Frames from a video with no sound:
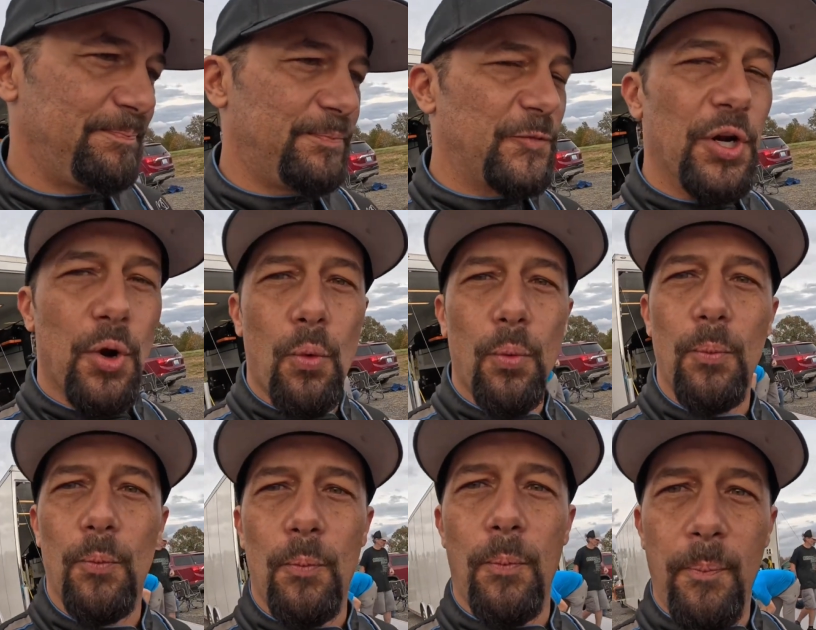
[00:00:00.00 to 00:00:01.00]
you know,
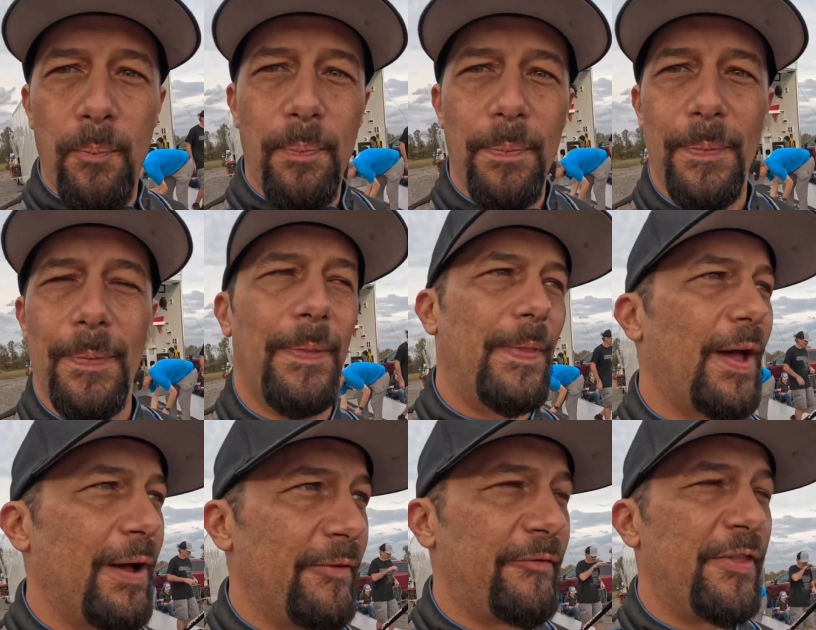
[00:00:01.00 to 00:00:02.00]

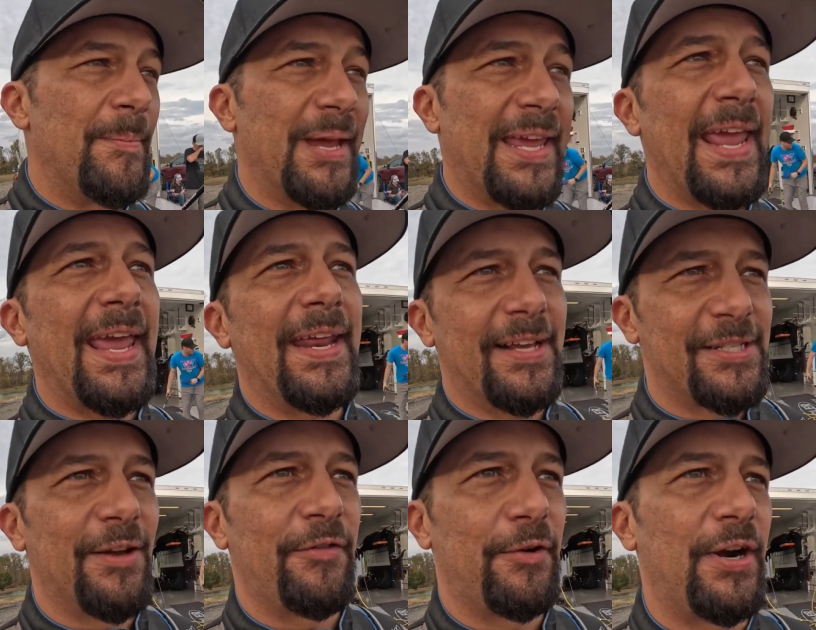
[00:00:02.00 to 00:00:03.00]
of the mechanics
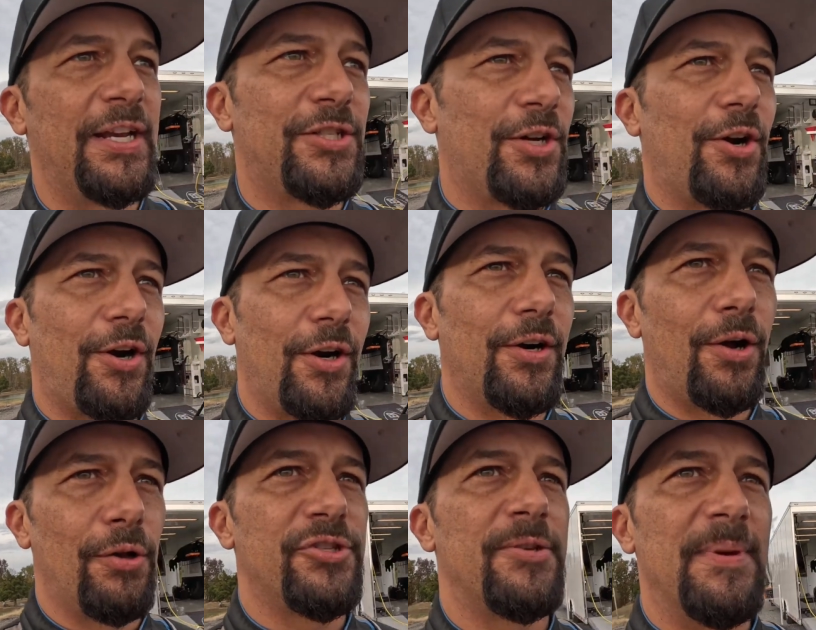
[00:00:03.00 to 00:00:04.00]
of the race car,
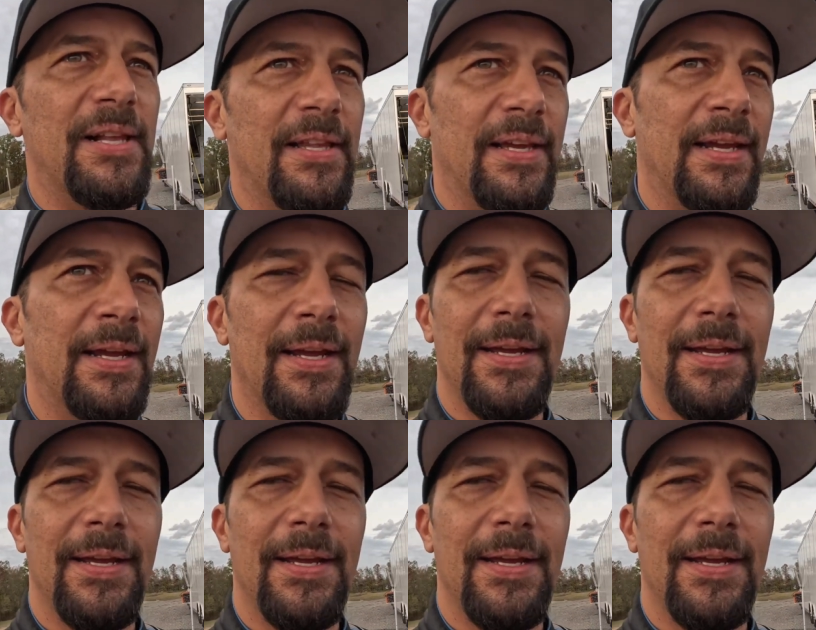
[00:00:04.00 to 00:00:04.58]
ultimately.